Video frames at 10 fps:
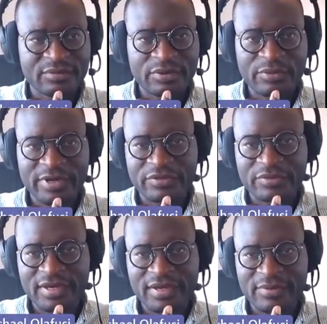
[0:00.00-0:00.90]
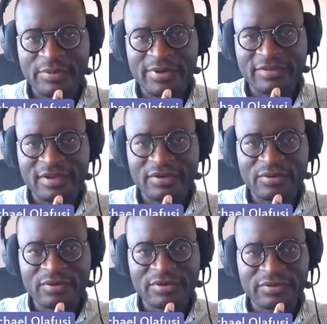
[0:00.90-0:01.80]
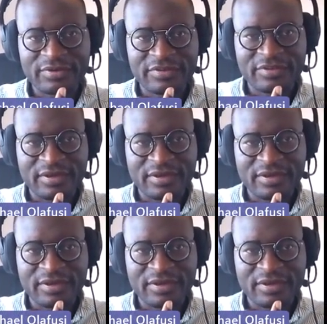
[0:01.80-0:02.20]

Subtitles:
What we are doing here, where we are saying go into this